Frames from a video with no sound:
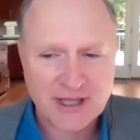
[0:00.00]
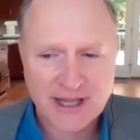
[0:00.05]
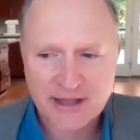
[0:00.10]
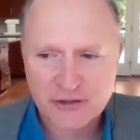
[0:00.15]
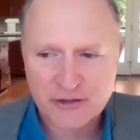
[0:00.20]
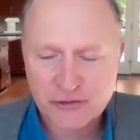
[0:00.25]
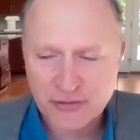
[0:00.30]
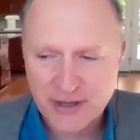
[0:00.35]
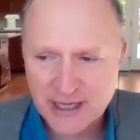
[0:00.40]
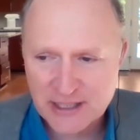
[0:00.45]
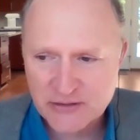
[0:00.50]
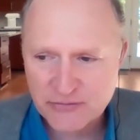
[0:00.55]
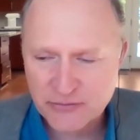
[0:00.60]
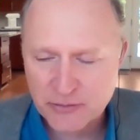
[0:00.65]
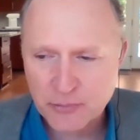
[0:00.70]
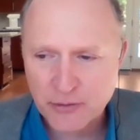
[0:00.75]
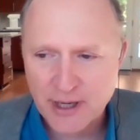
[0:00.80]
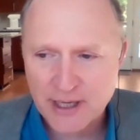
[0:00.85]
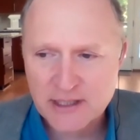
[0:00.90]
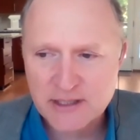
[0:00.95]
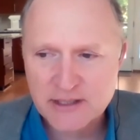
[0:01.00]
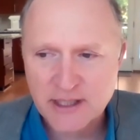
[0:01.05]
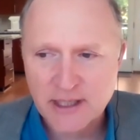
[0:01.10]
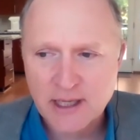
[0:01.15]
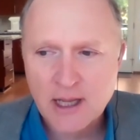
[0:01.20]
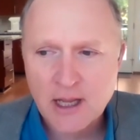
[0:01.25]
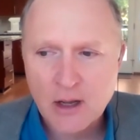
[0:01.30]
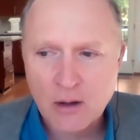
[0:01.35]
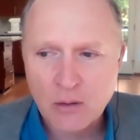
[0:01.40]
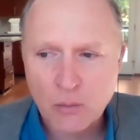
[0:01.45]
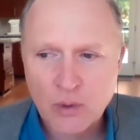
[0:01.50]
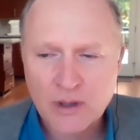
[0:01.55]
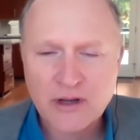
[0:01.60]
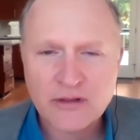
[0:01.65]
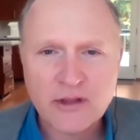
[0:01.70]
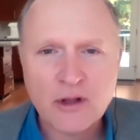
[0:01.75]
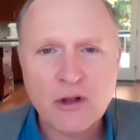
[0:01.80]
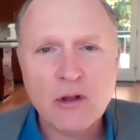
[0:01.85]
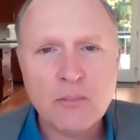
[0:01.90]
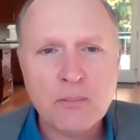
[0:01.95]
arm's length transfer pricing.
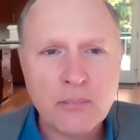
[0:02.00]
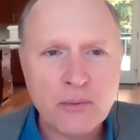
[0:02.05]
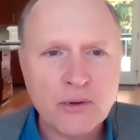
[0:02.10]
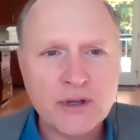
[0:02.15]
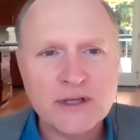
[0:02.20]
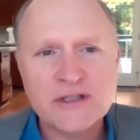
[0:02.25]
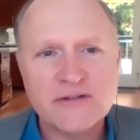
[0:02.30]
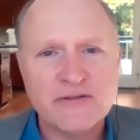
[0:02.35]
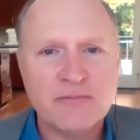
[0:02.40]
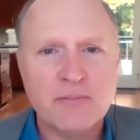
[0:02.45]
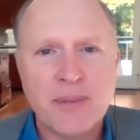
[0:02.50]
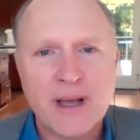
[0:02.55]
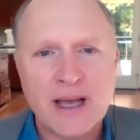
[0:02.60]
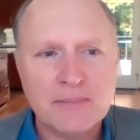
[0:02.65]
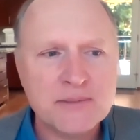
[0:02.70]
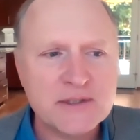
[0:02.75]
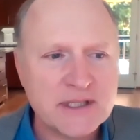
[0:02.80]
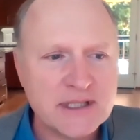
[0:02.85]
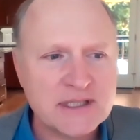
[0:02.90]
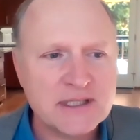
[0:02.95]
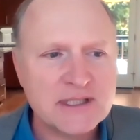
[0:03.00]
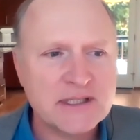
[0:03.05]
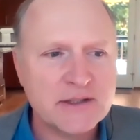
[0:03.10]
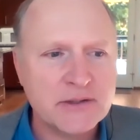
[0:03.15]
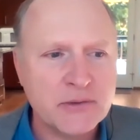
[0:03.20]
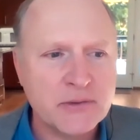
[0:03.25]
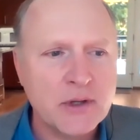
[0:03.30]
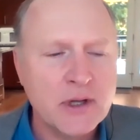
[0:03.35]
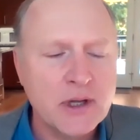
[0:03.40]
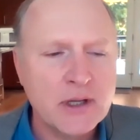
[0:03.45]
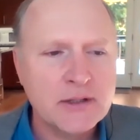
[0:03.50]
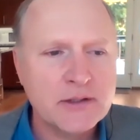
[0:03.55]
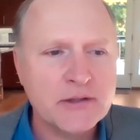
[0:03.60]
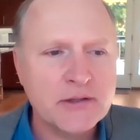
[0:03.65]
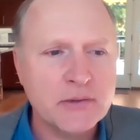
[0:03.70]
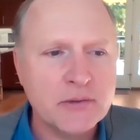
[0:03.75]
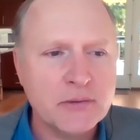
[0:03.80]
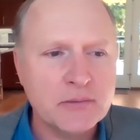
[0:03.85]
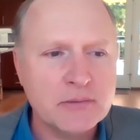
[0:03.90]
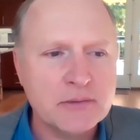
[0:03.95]
One of the whole points of BEPS is to
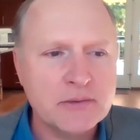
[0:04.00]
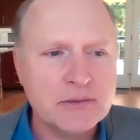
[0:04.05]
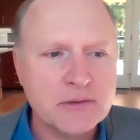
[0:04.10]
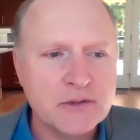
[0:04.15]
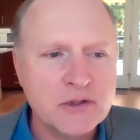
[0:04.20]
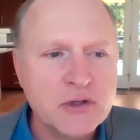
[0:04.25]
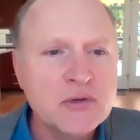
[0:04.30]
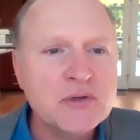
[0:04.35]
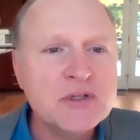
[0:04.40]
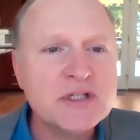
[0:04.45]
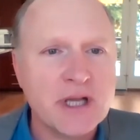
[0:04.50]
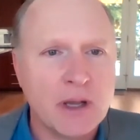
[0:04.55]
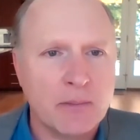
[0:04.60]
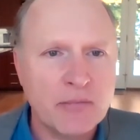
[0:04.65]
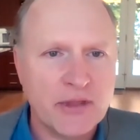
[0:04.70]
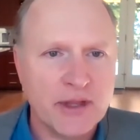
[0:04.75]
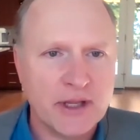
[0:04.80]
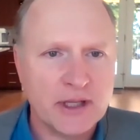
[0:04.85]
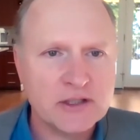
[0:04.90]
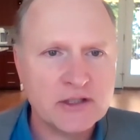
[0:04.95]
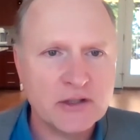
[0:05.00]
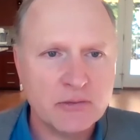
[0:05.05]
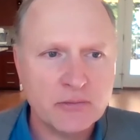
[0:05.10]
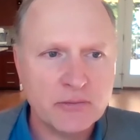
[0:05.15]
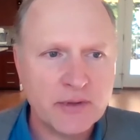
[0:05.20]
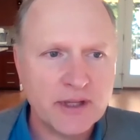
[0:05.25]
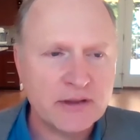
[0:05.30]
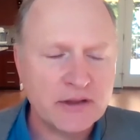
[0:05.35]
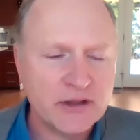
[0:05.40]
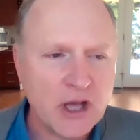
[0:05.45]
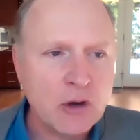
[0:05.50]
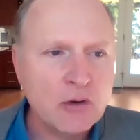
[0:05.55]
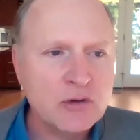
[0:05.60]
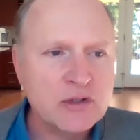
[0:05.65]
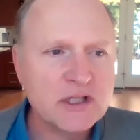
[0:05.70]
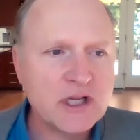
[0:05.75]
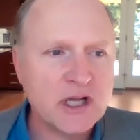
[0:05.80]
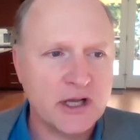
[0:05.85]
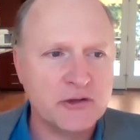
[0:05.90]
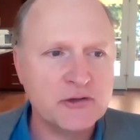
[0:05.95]
to do something so that
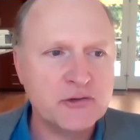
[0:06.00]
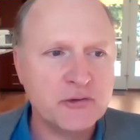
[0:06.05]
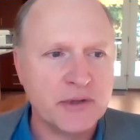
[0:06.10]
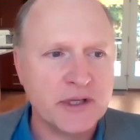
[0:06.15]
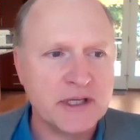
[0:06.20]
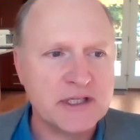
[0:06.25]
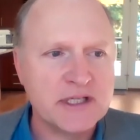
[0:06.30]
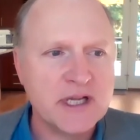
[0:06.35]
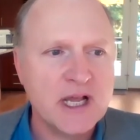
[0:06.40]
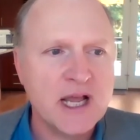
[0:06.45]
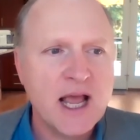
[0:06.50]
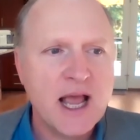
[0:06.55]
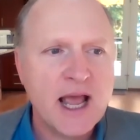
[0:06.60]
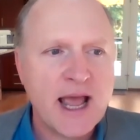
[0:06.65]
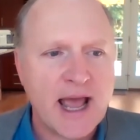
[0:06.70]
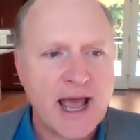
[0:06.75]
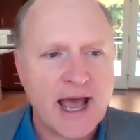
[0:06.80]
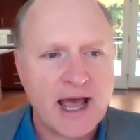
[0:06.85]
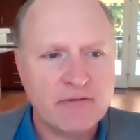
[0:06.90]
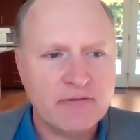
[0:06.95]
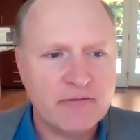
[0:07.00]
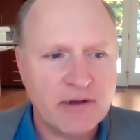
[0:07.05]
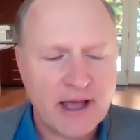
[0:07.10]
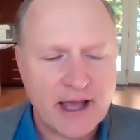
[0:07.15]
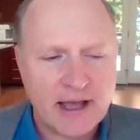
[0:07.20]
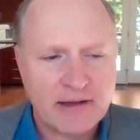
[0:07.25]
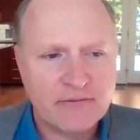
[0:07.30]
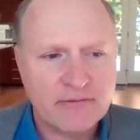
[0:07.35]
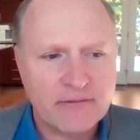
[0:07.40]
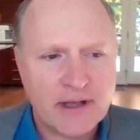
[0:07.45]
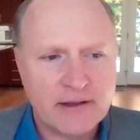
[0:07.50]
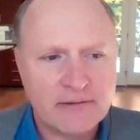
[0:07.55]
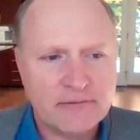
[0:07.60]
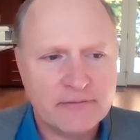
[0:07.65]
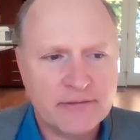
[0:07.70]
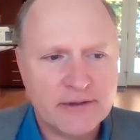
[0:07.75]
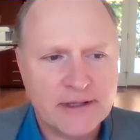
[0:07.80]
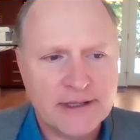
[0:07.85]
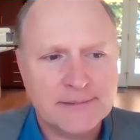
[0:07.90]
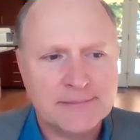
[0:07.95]
those countries have have,
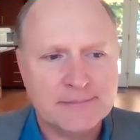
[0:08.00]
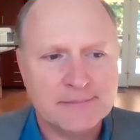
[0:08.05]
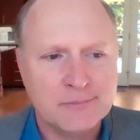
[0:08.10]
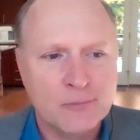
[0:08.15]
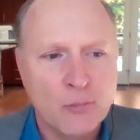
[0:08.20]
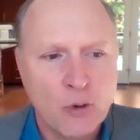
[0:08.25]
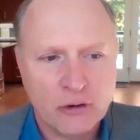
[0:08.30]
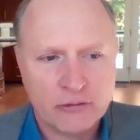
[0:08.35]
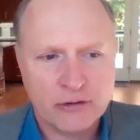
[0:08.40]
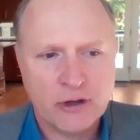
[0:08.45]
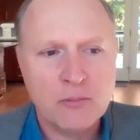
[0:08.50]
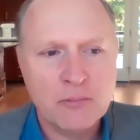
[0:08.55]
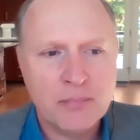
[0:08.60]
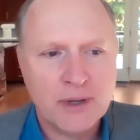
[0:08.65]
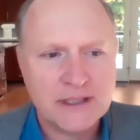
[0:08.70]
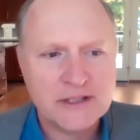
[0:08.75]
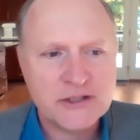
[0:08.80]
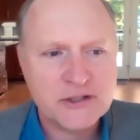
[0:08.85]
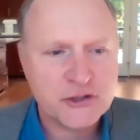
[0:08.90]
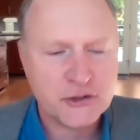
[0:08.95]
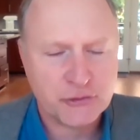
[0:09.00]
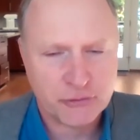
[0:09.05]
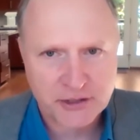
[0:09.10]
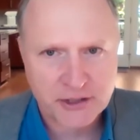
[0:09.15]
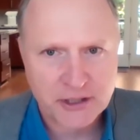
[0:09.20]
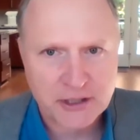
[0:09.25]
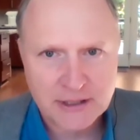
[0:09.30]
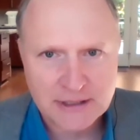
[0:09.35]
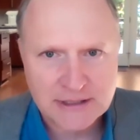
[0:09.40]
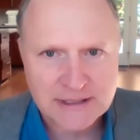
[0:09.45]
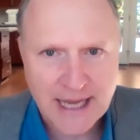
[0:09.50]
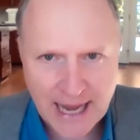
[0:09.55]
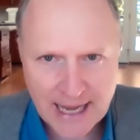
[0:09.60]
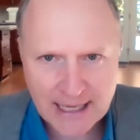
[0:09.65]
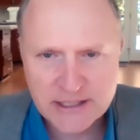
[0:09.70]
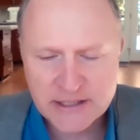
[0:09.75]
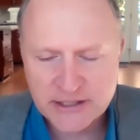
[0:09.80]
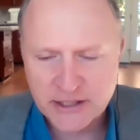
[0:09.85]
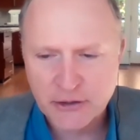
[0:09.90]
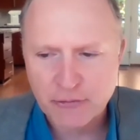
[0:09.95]
have um, more robust juridical
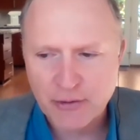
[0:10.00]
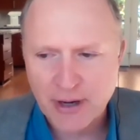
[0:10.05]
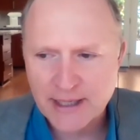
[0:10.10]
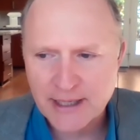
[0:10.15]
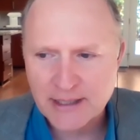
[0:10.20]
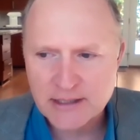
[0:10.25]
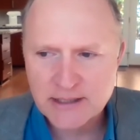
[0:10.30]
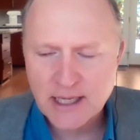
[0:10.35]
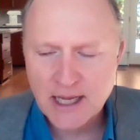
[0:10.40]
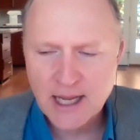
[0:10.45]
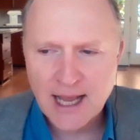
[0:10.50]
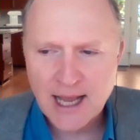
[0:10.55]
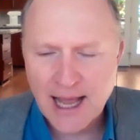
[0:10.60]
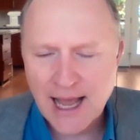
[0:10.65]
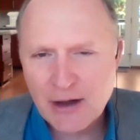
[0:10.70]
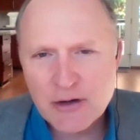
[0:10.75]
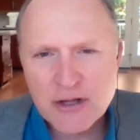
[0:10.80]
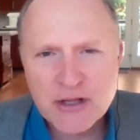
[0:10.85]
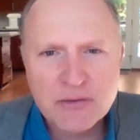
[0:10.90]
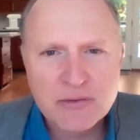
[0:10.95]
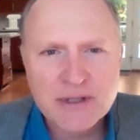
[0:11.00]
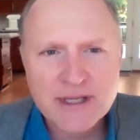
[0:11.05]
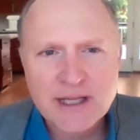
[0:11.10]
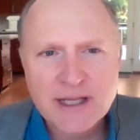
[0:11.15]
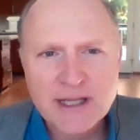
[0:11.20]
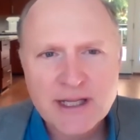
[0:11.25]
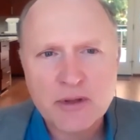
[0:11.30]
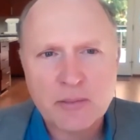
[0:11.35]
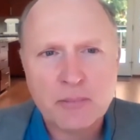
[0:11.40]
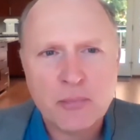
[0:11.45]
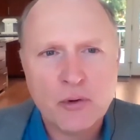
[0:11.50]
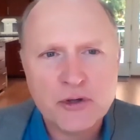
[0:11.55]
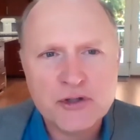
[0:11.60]
taxing rights. How do you deal with